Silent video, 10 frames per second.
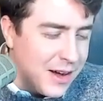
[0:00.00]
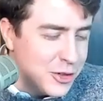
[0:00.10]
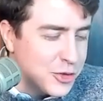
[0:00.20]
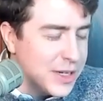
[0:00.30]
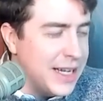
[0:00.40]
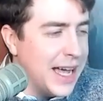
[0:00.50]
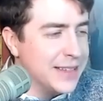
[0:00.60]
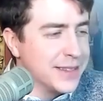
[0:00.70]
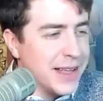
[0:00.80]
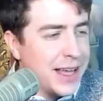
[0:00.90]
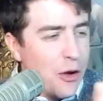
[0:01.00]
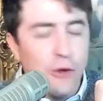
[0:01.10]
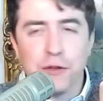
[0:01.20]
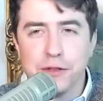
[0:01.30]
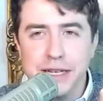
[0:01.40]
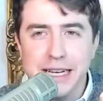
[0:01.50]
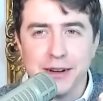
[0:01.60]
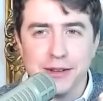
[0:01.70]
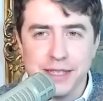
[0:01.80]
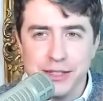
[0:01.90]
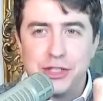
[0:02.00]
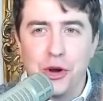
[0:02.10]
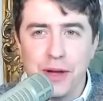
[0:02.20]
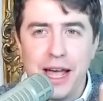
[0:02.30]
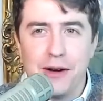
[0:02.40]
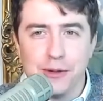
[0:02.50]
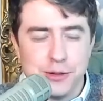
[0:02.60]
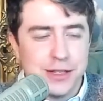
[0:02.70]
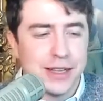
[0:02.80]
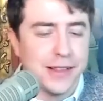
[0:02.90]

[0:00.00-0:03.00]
country as like over the years, and showing how it was